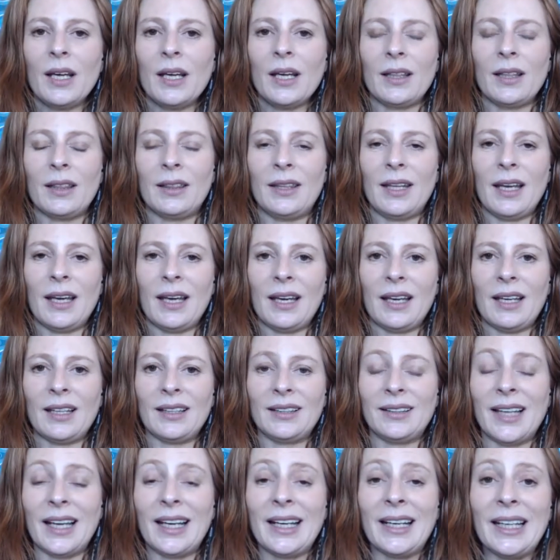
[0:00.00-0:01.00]
the
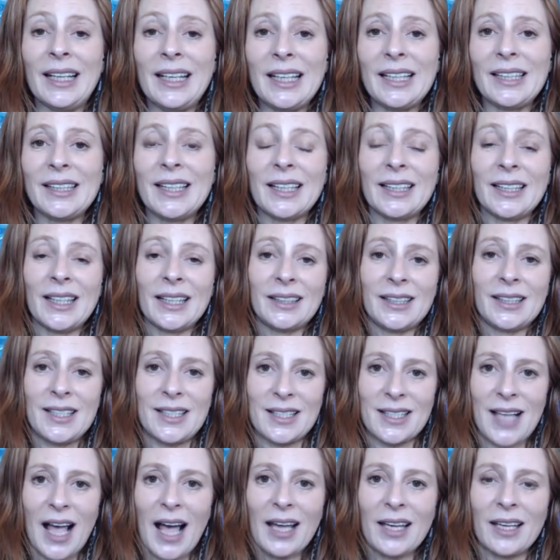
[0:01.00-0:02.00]
need and the
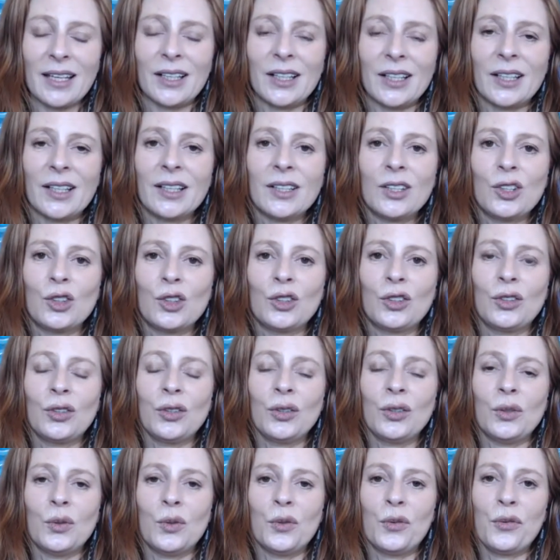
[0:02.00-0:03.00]
desire
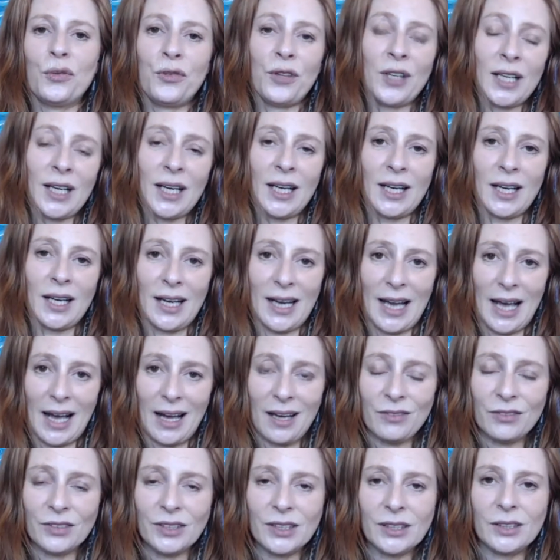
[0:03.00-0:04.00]
to feel
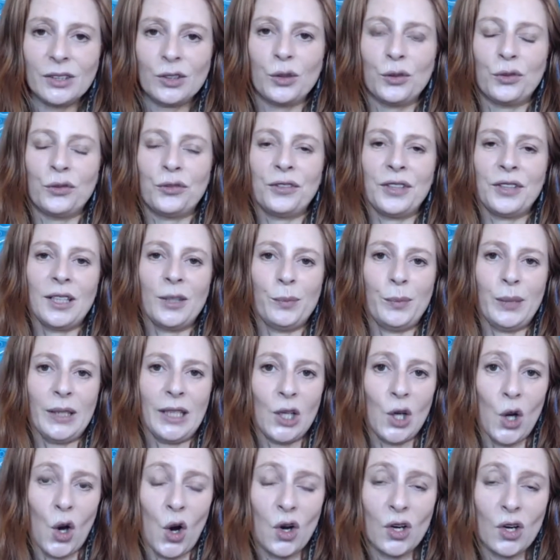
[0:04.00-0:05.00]
loved, to feel
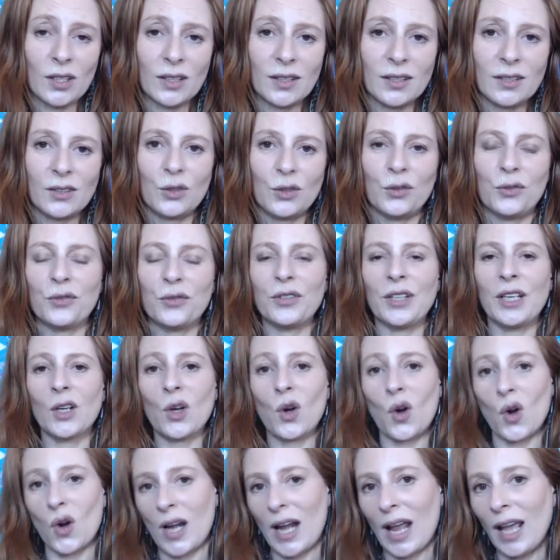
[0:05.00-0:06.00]
belong, to feel
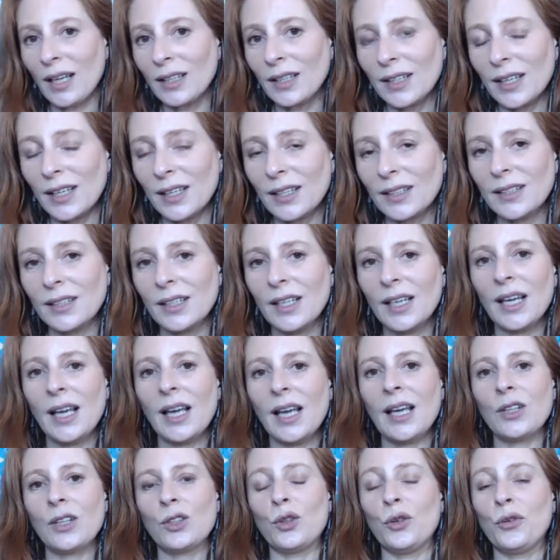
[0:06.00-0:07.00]
connected,
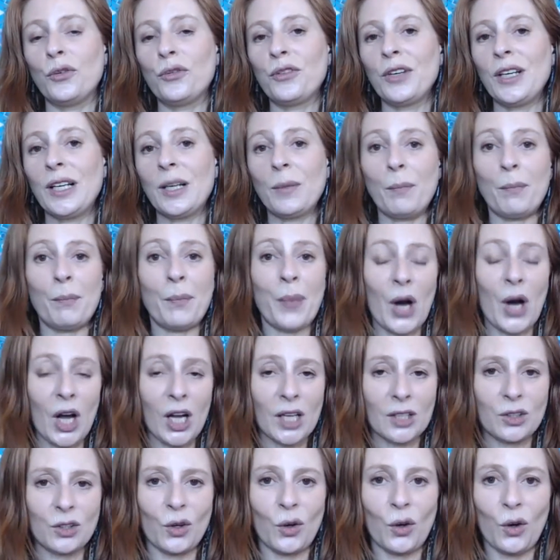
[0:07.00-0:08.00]
to feel
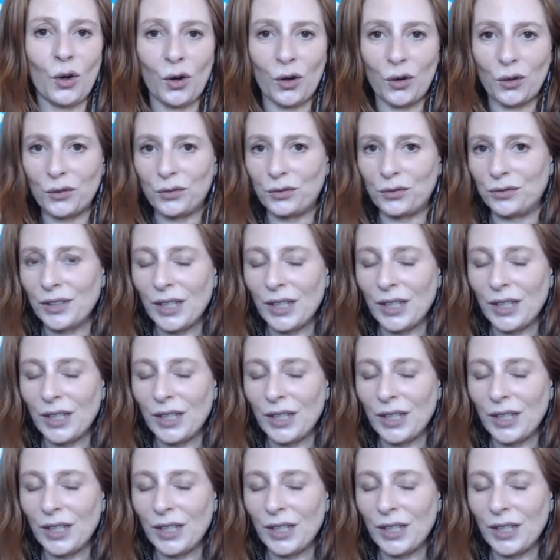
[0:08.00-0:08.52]
part of